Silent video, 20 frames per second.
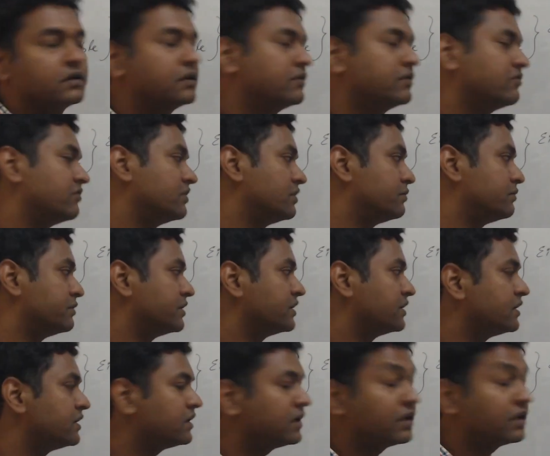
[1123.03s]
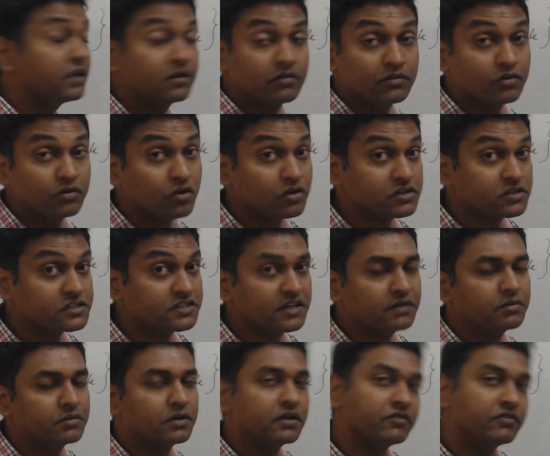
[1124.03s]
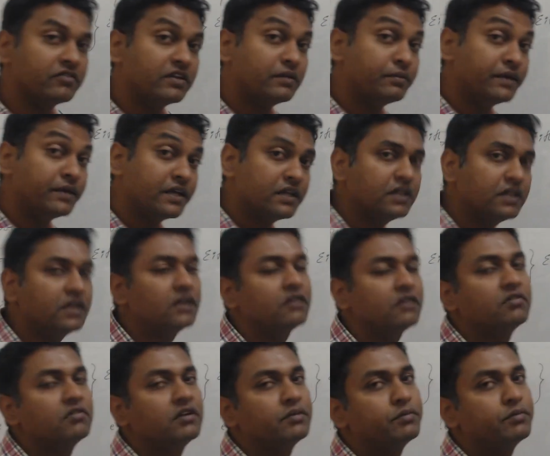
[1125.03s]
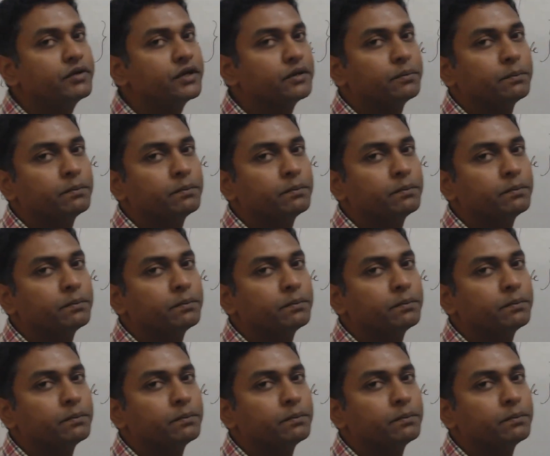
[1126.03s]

will be in not stable, will be in equilibrium.